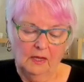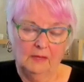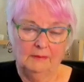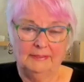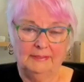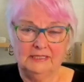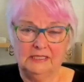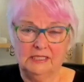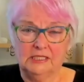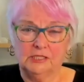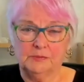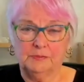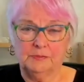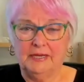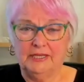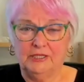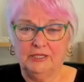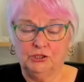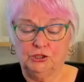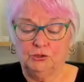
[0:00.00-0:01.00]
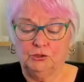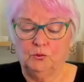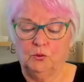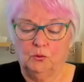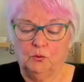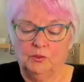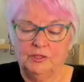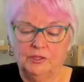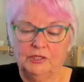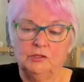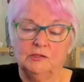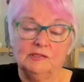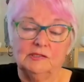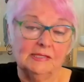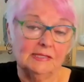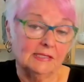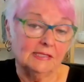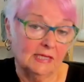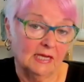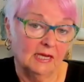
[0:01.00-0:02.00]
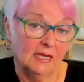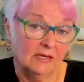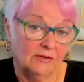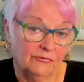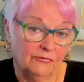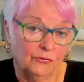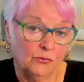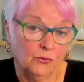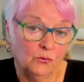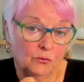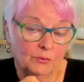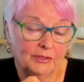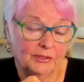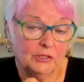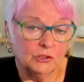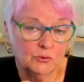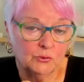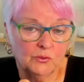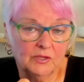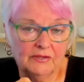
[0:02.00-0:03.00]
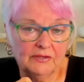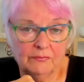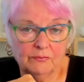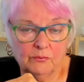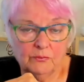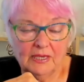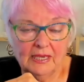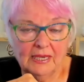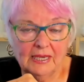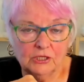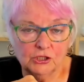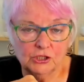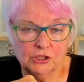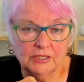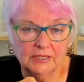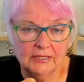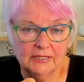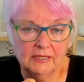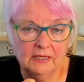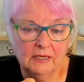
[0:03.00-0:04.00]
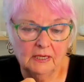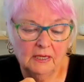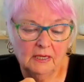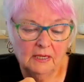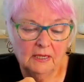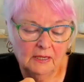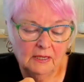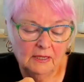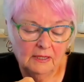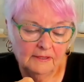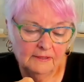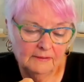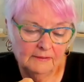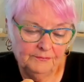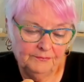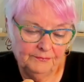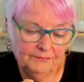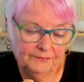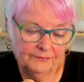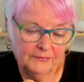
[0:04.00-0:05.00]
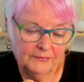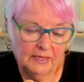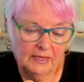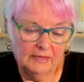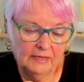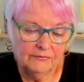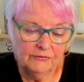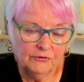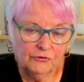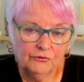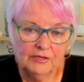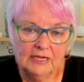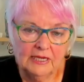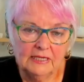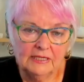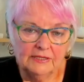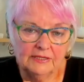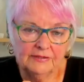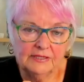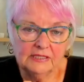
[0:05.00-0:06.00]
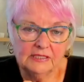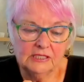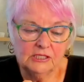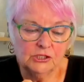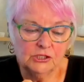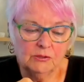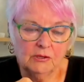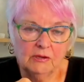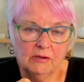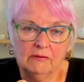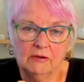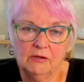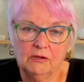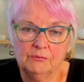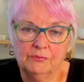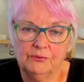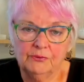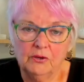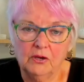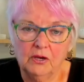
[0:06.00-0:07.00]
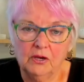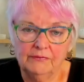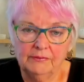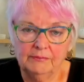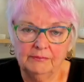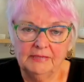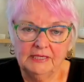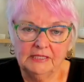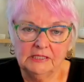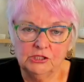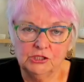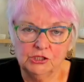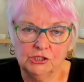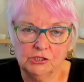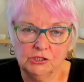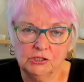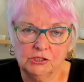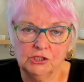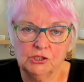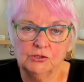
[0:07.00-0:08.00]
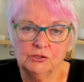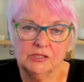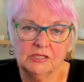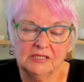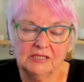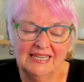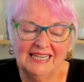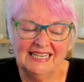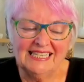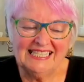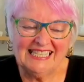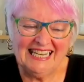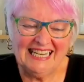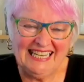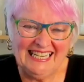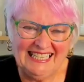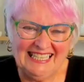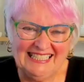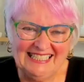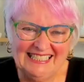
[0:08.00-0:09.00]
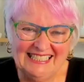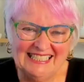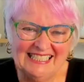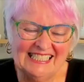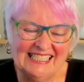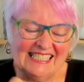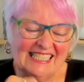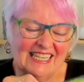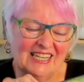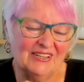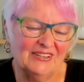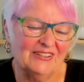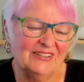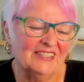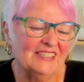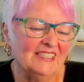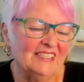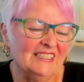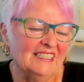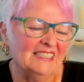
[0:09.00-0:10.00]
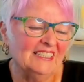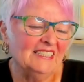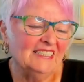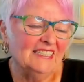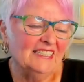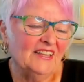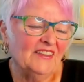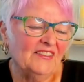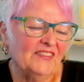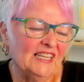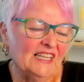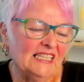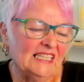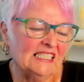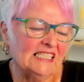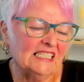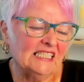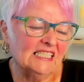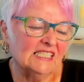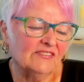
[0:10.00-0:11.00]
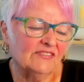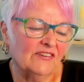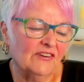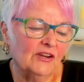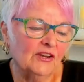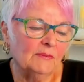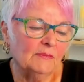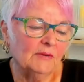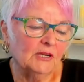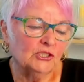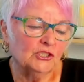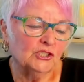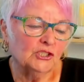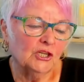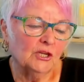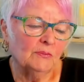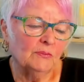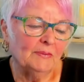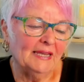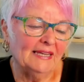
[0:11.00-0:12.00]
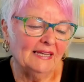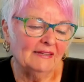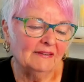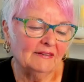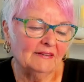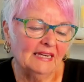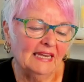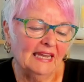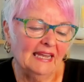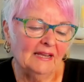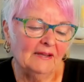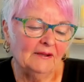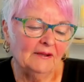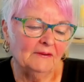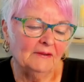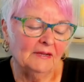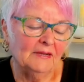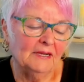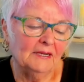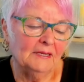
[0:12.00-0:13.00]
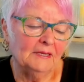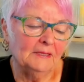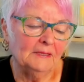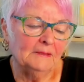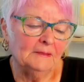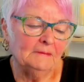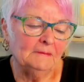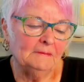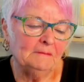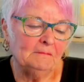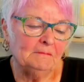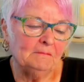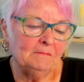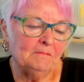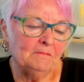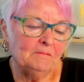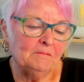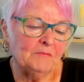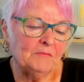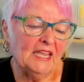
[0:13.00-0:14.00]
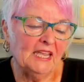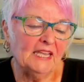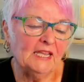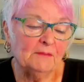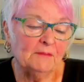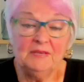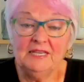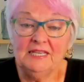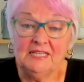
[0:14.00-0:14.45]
I must explain to you what we use this card for, because we actually have created this into our own private messages using these cards. So this is very much about now making